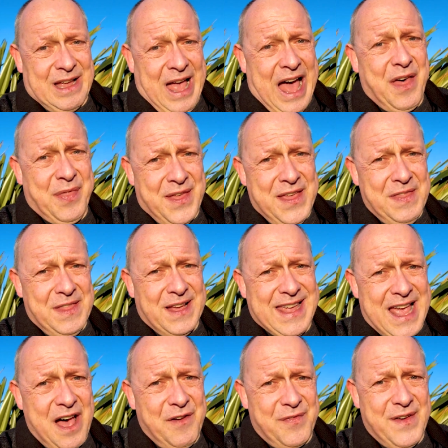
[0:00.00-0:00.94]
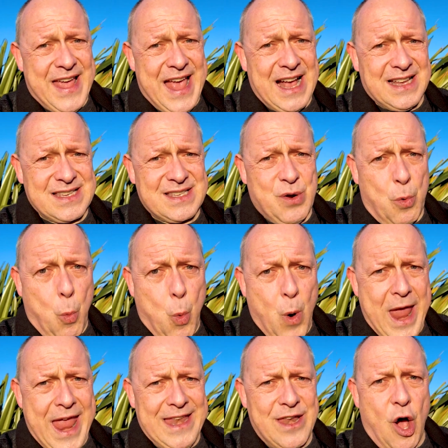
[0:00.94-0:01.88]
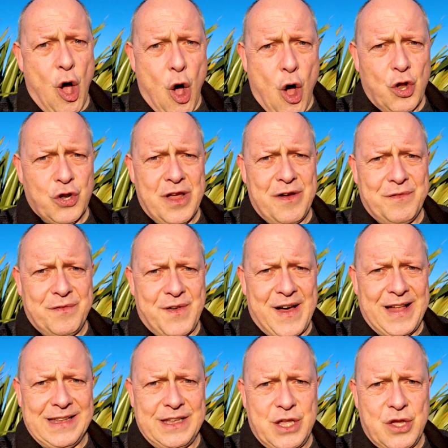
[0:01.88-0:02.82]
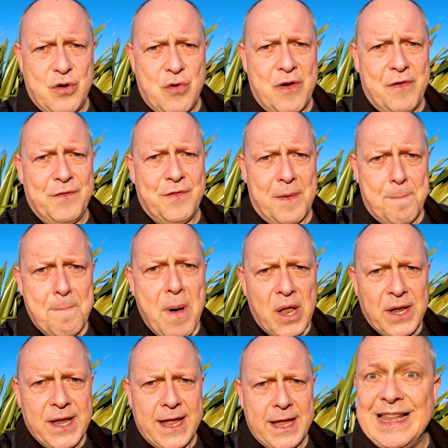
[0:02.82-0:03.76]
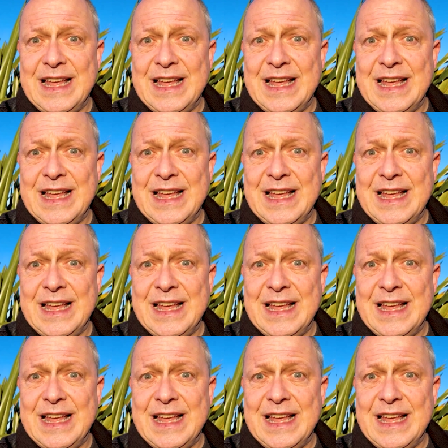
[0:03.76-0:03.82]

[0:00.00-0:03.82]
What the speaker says: I think the cafe has to win on value for money.